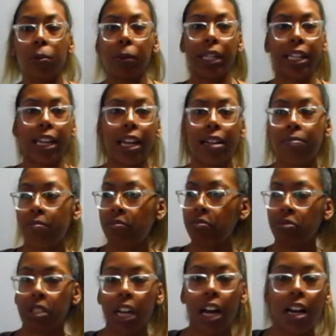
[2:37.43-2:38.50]
weekend
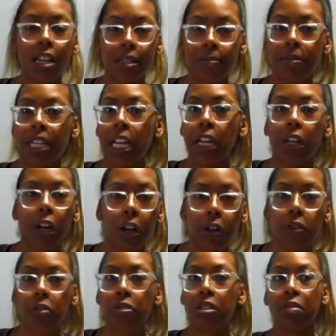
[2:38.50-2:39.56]
comes, it
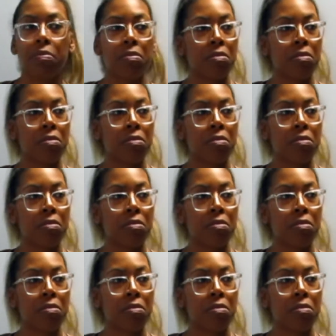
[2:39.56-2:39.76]
goes.